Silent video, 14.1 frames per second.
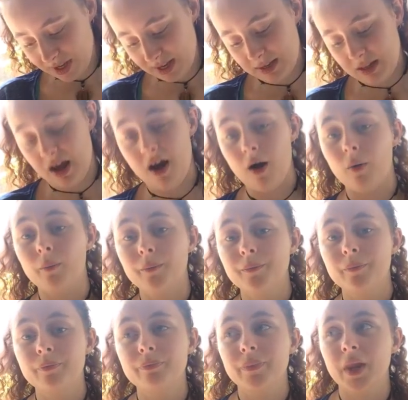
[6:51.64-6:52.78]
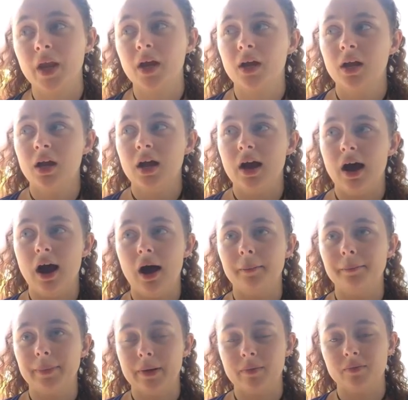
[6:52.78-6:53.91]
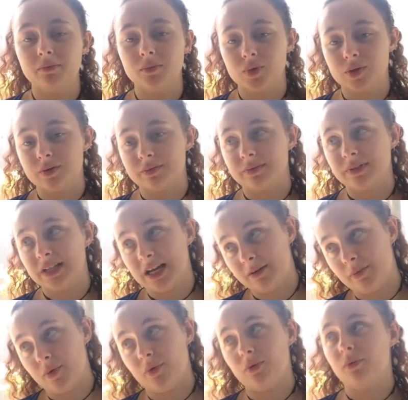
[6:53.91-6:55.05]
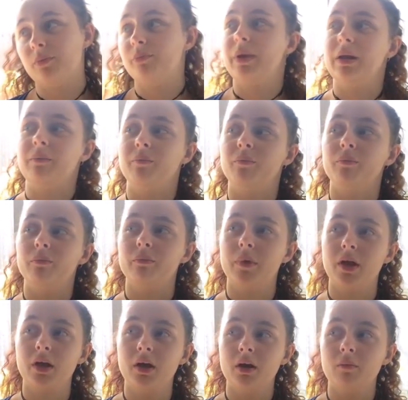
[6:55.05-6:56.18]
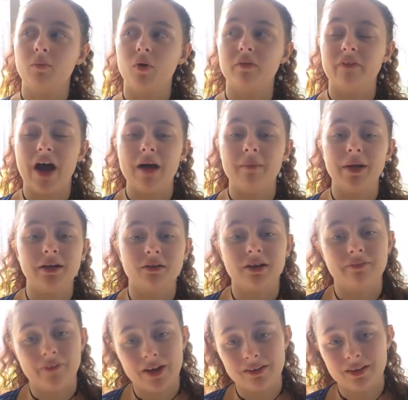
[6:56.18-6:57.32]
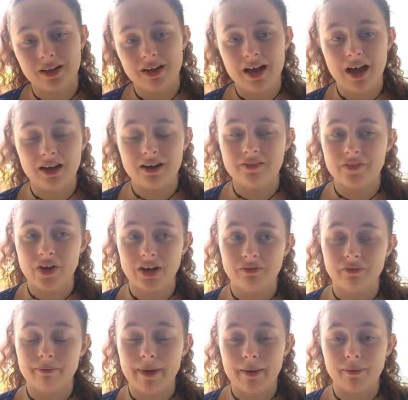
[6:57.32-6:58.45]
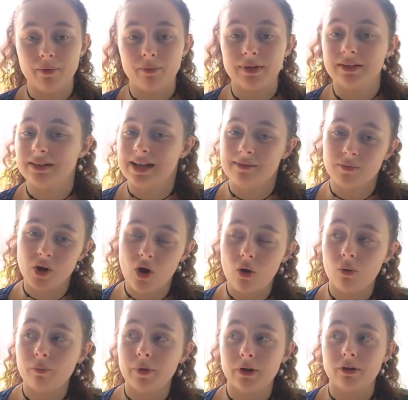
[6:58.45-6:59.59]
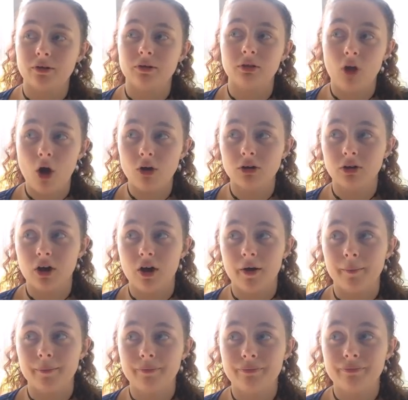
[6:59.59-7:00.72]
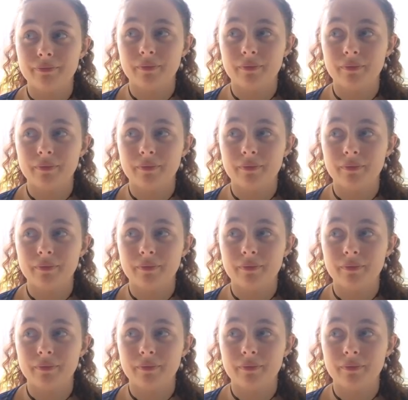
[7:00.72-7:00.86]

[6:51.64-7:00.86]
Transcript: things to help be more sustainable and be more environmentally friendly, and I'm voting for people with the same goal, because long term,